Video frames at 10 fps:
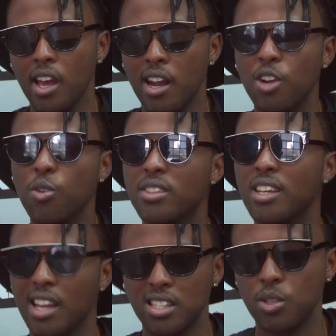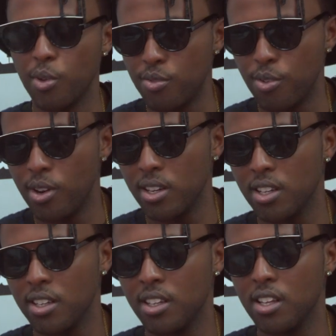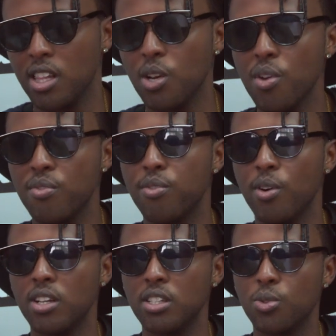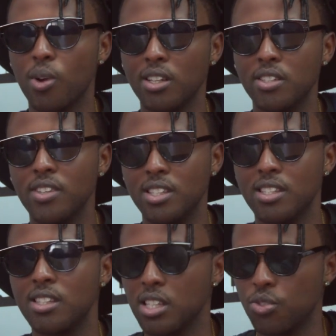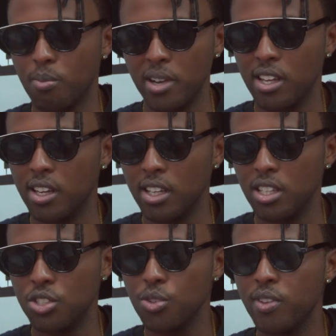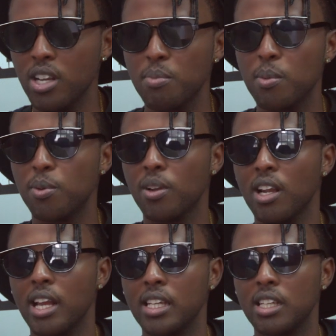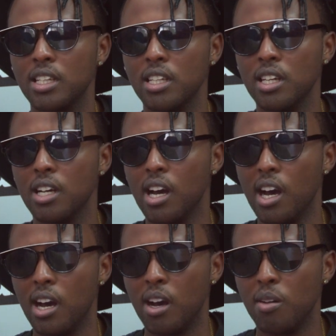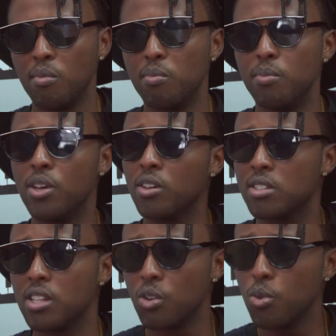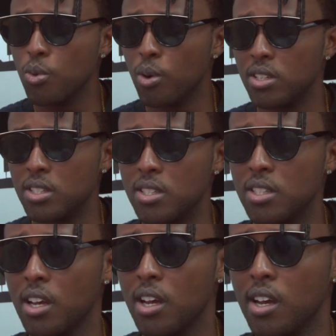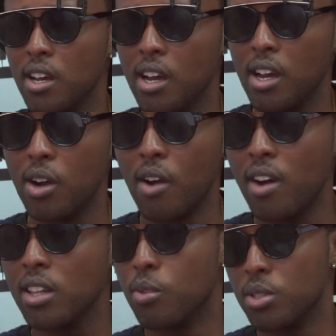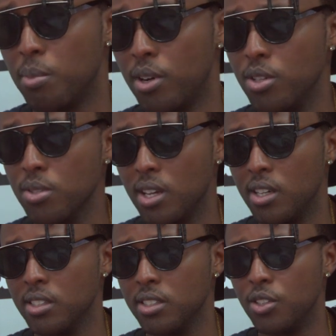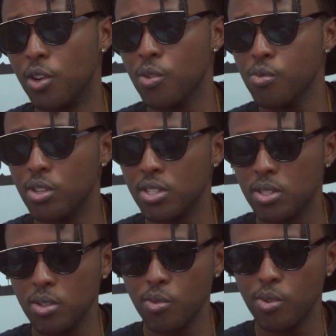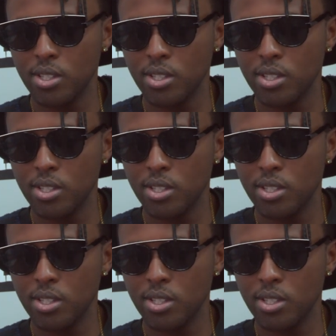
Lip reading: I don't think that's the way forward. The way forward is to cultivate these things from a young age. You find people like Beyonce, her father was a producer, you know, was